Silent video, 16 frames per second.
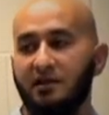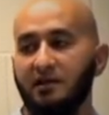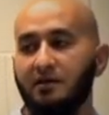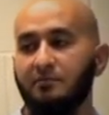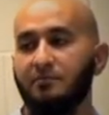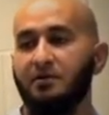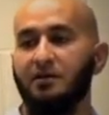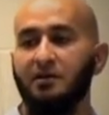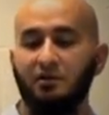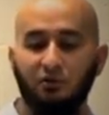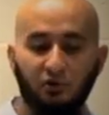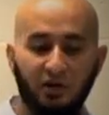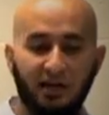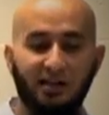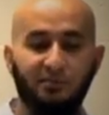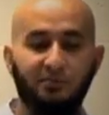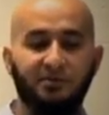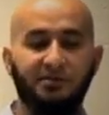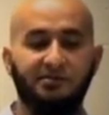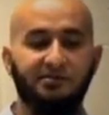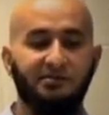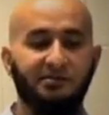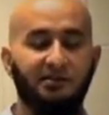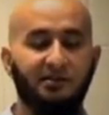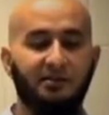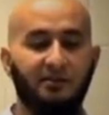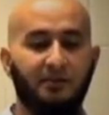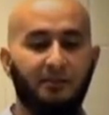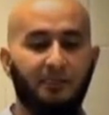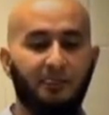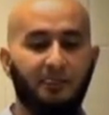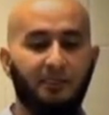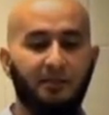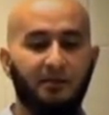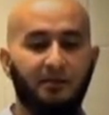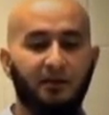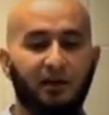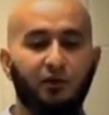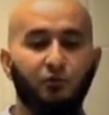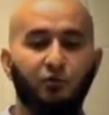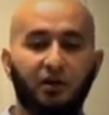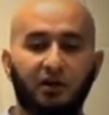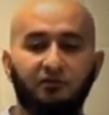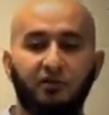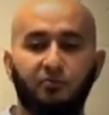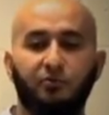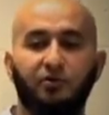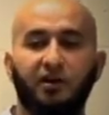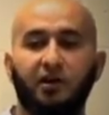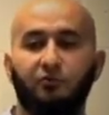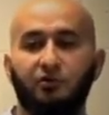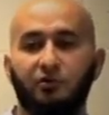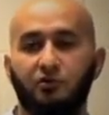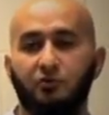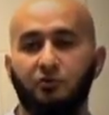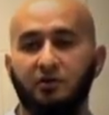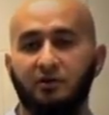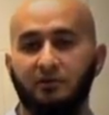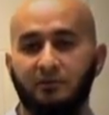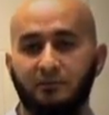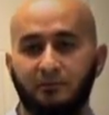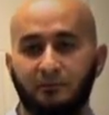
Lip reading: Him to help us in whatever prayer we're doing?